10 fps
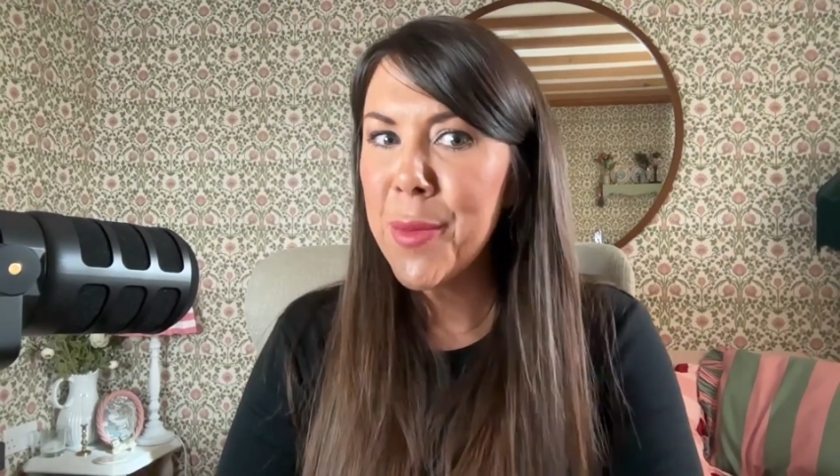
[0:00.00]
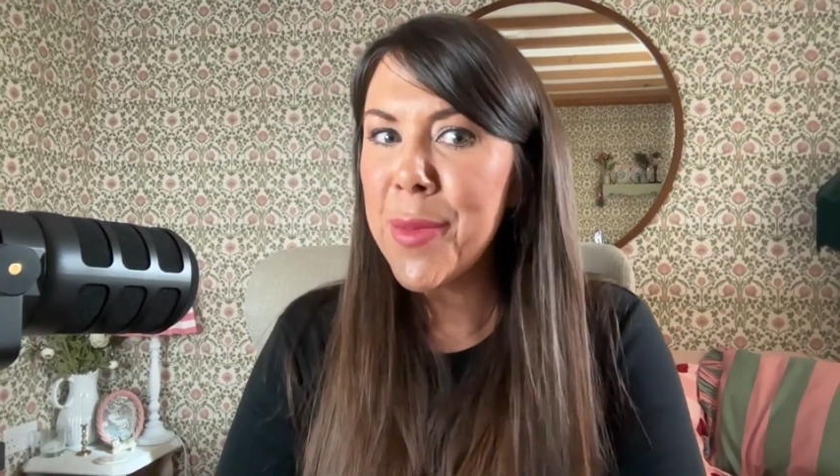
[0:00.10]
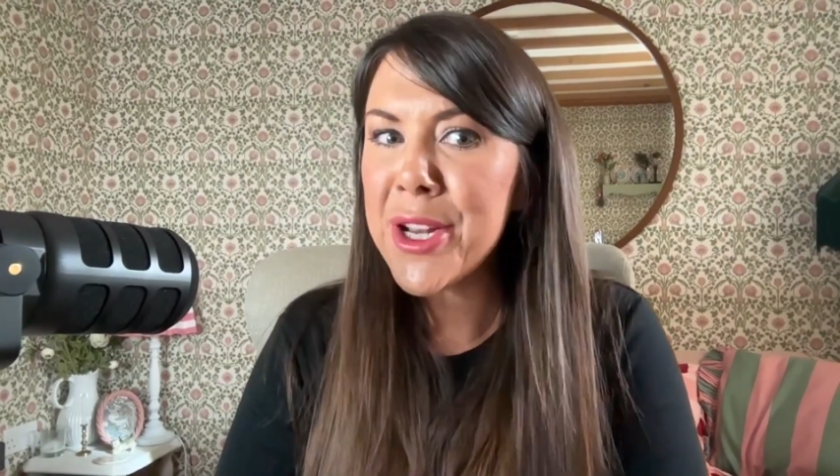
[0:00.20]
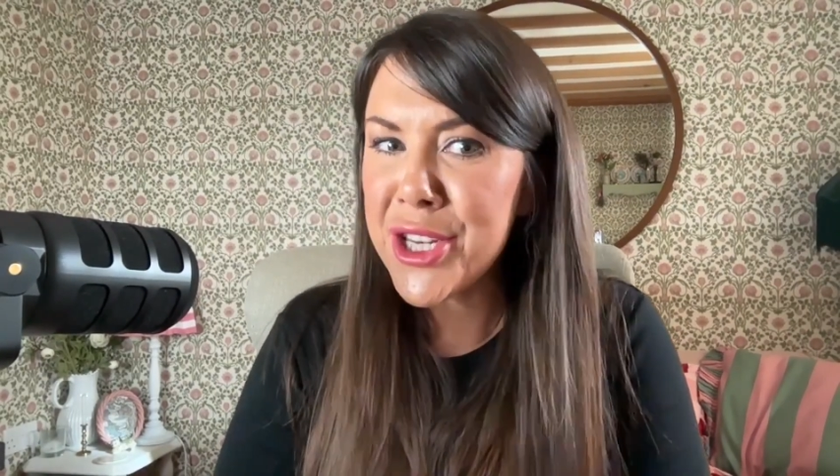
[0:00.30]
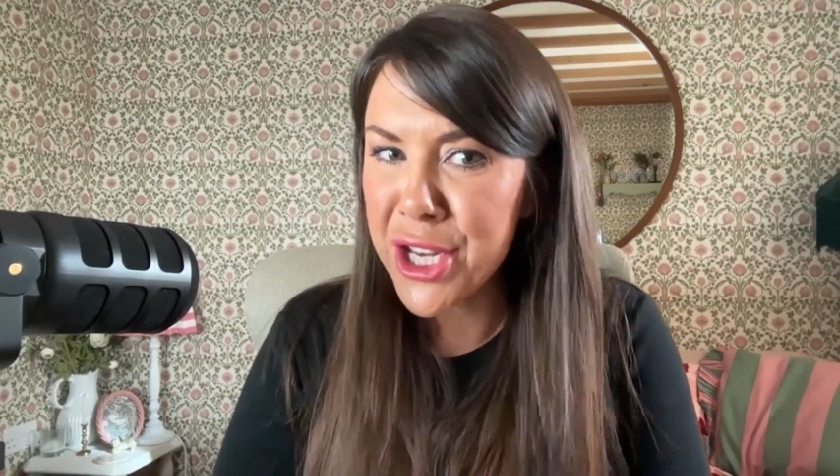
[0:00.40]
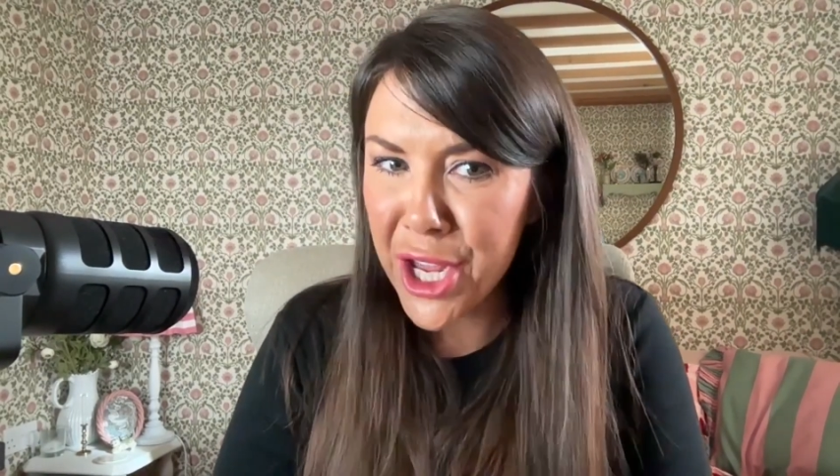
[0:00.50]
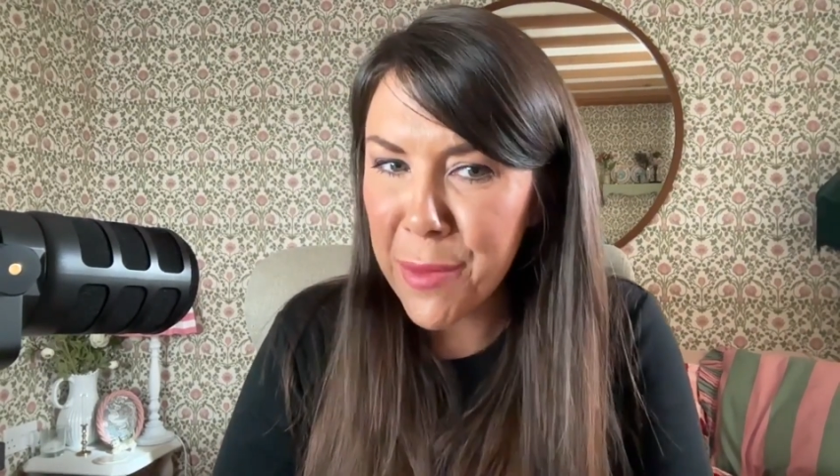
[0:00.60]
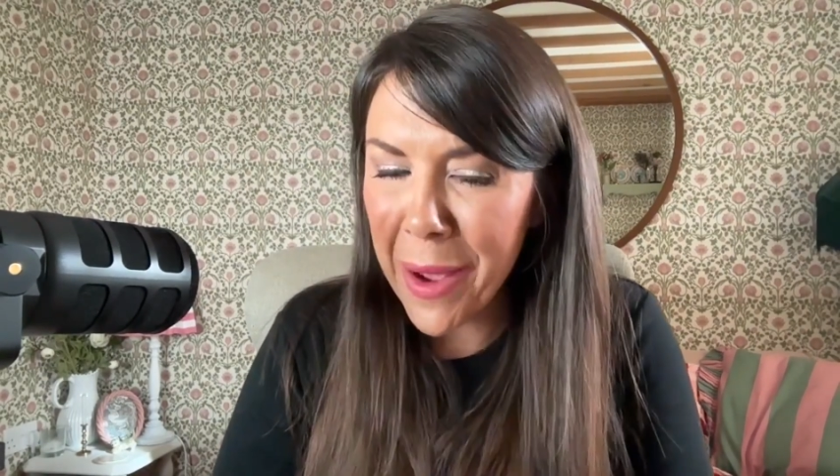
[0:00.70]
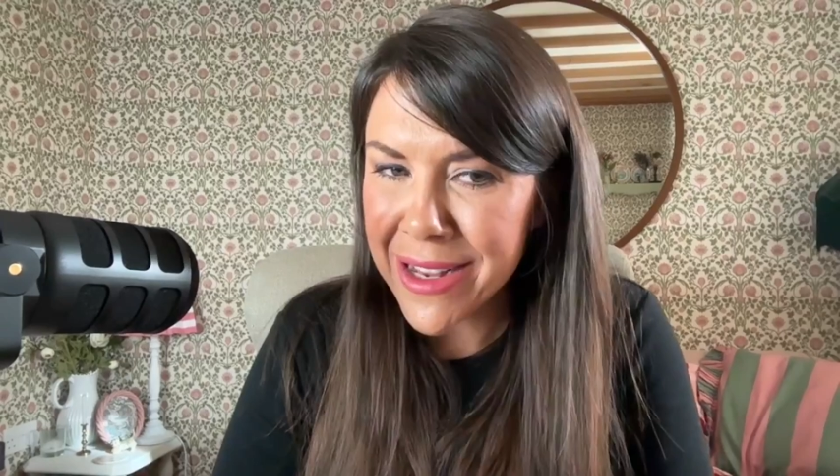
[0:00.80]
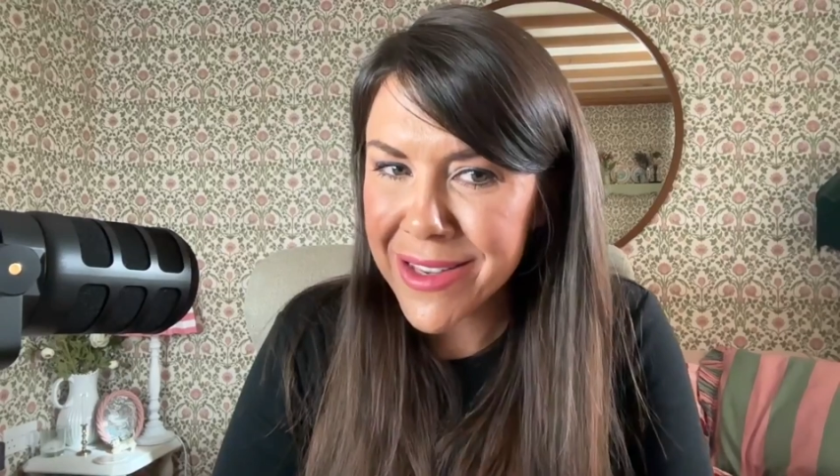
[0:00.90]
but do your
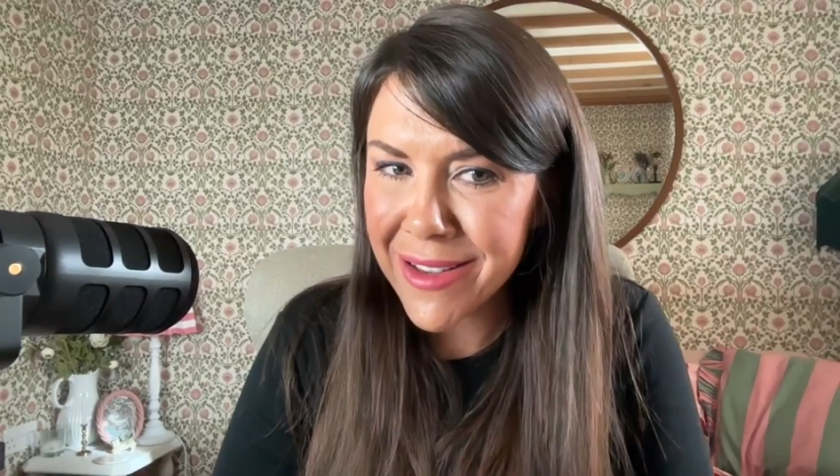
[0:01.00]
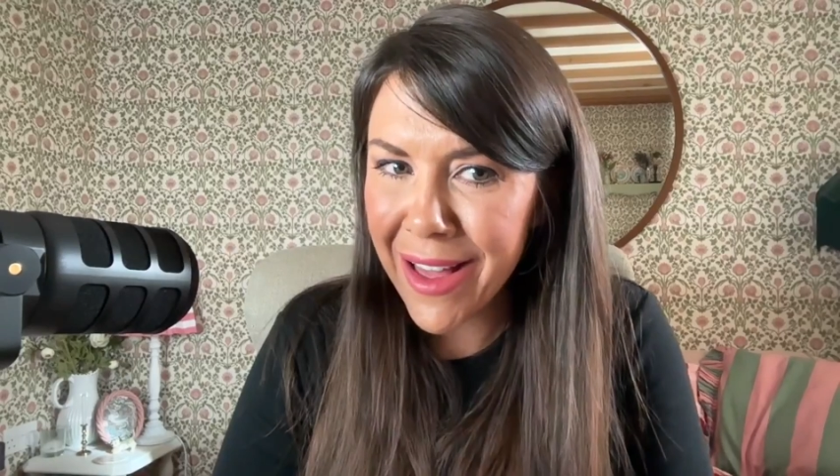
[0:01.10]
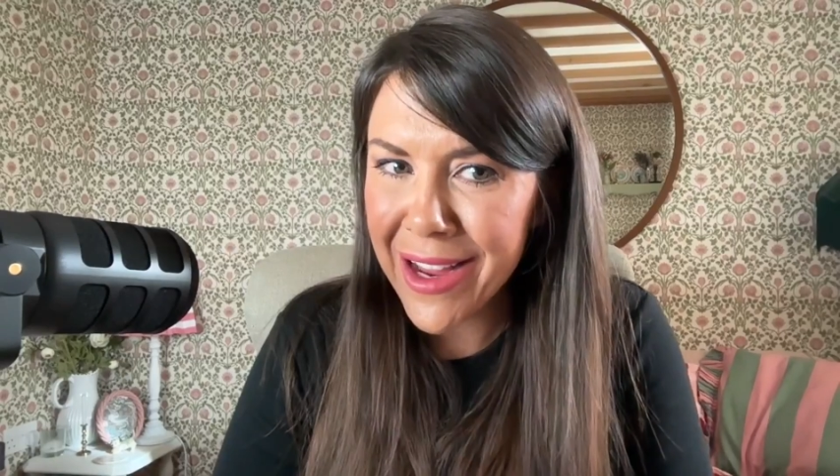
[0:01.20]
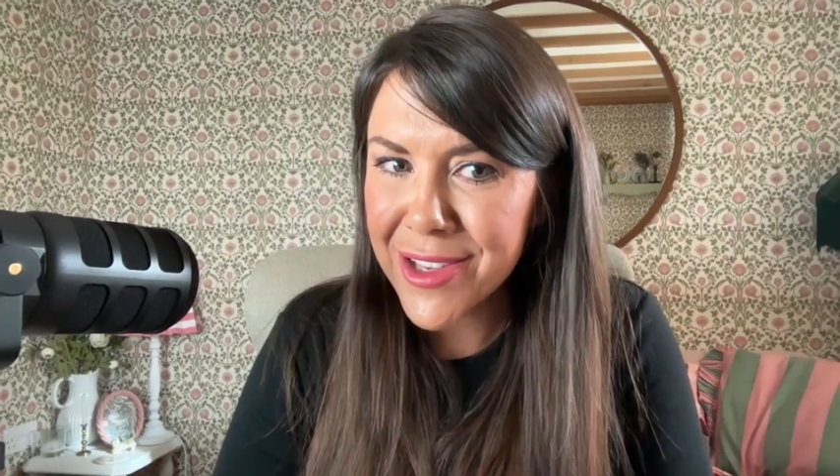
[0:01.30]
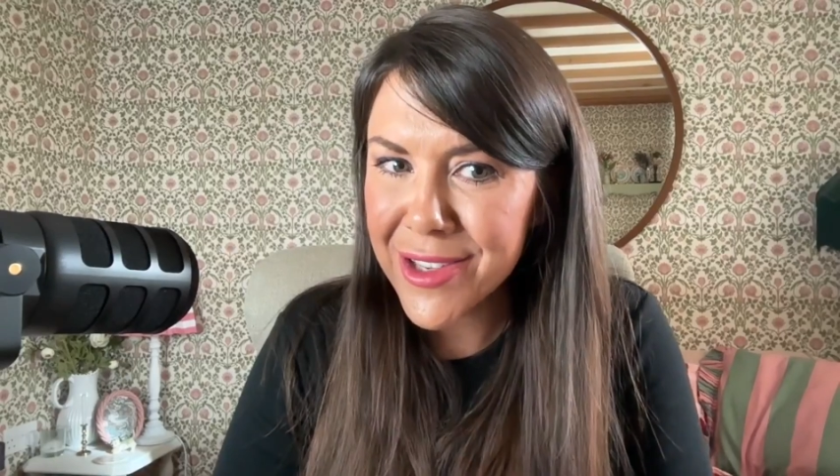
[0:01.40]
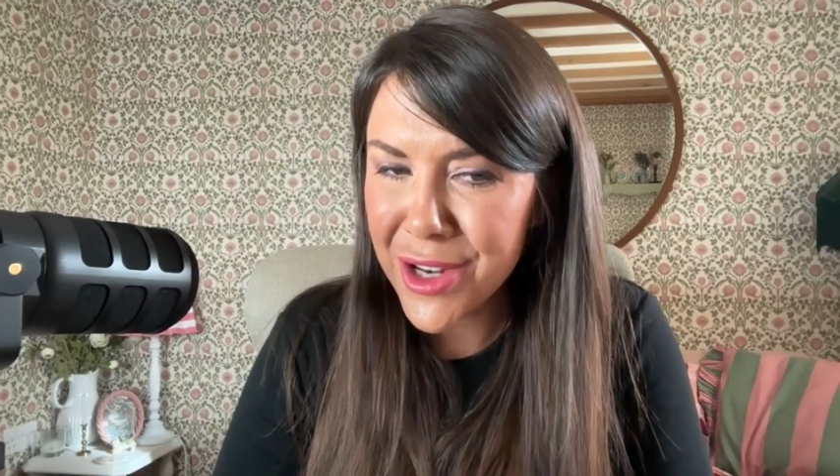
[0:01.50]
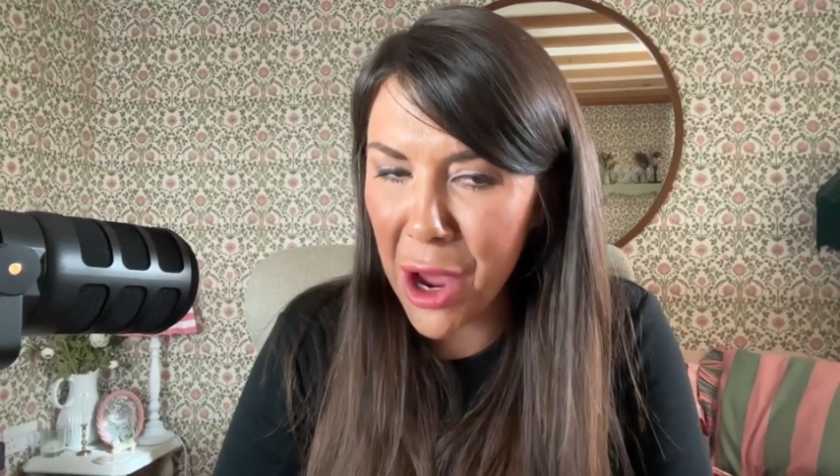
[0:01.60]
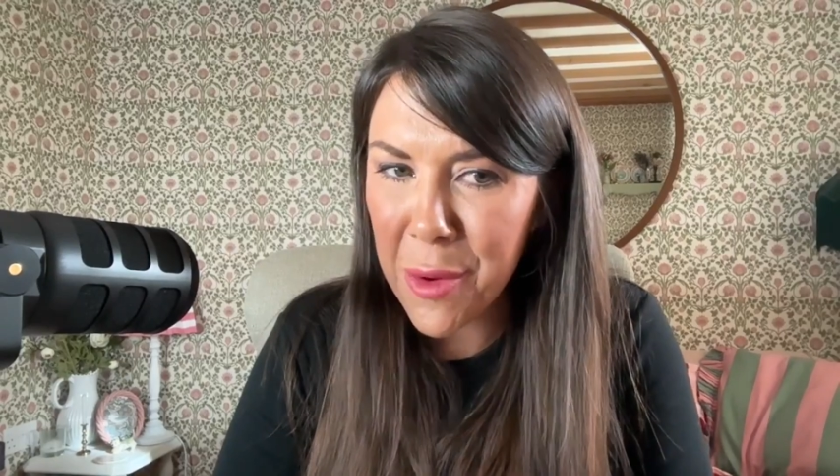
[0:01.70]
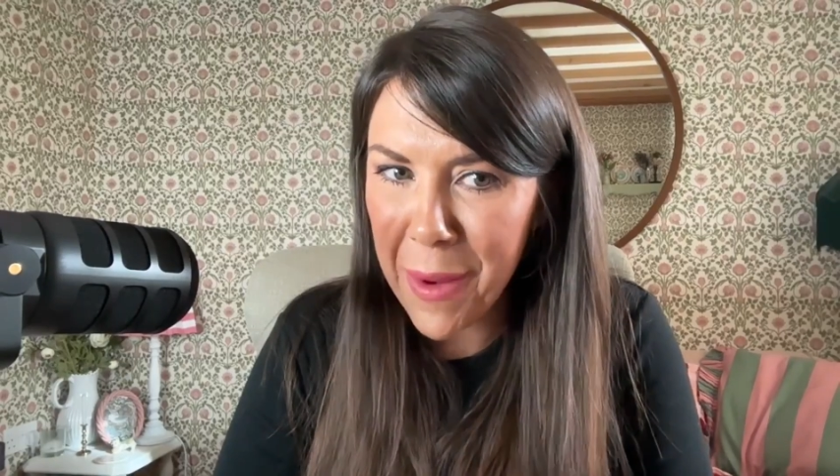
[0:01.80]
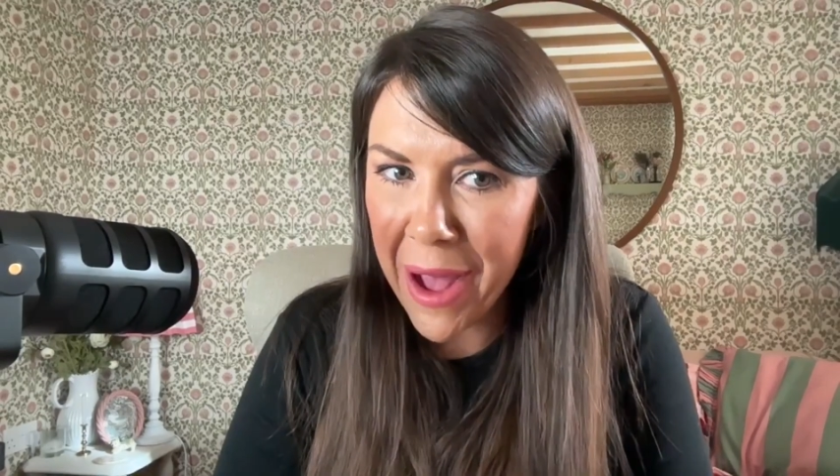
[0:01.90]
past clients
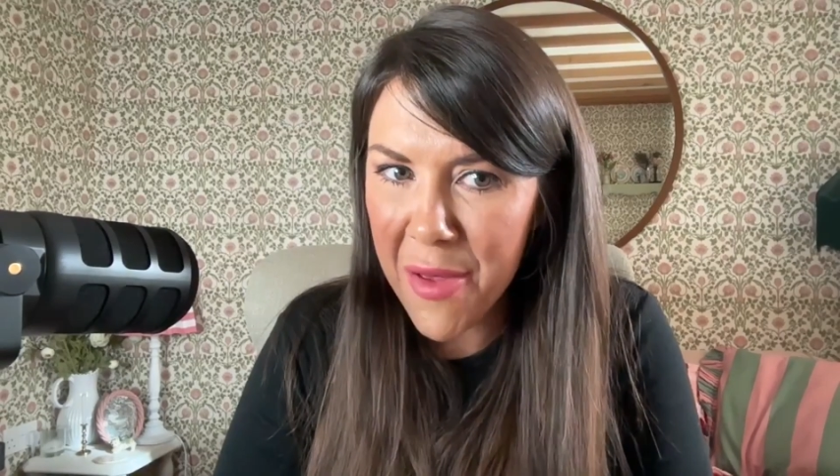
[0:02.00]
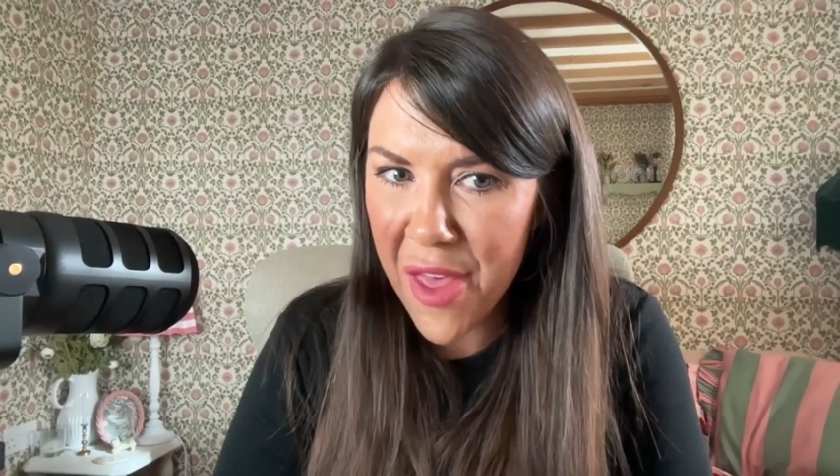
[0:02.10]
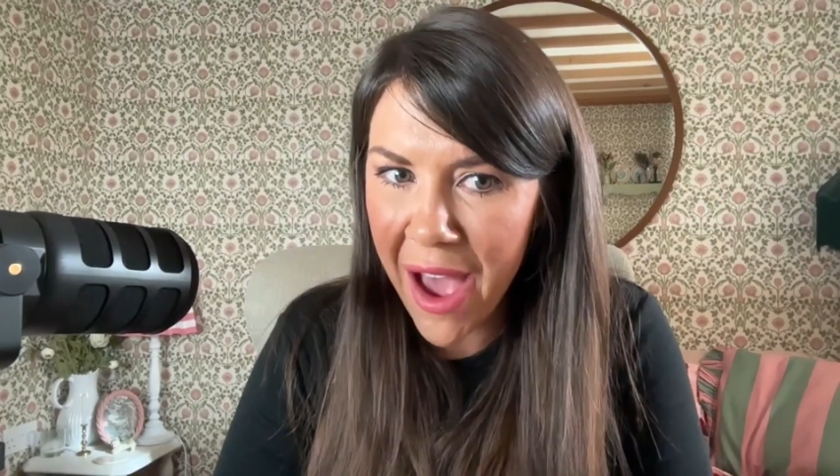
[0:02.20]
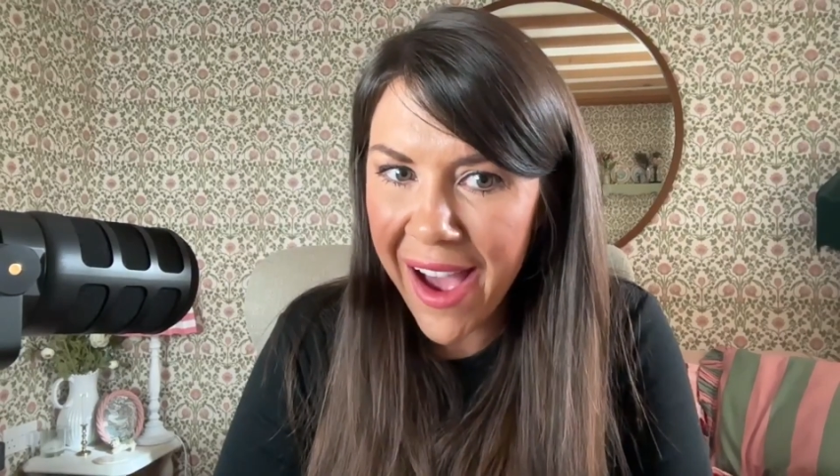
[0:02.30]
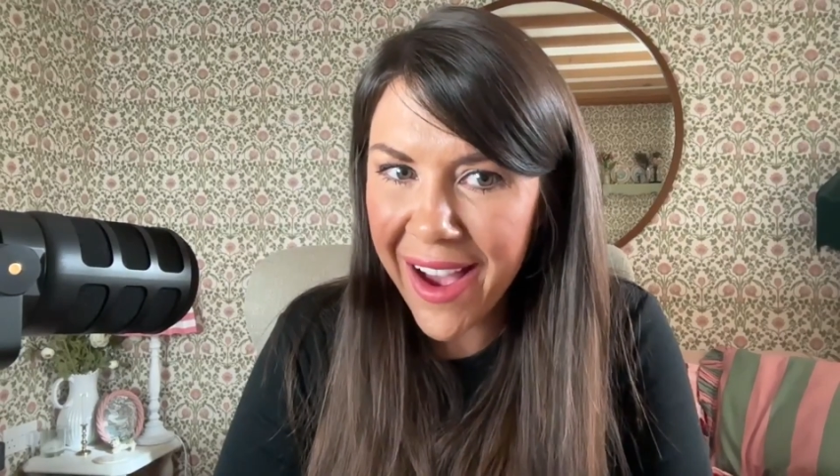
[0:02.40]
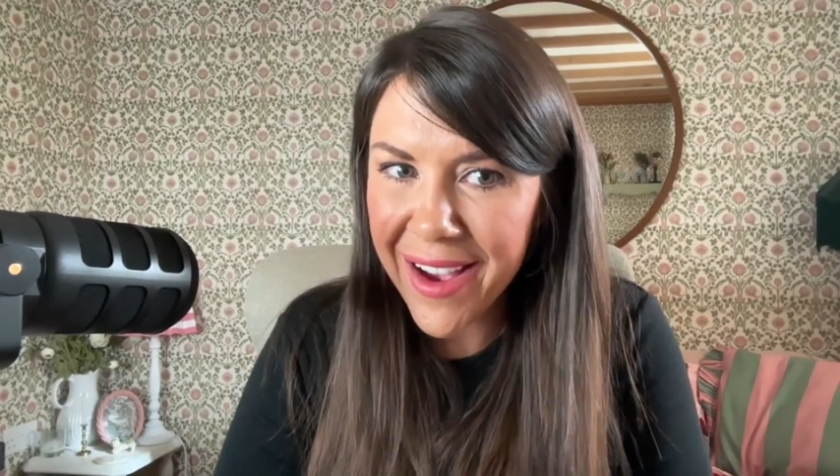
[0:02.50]
know about that?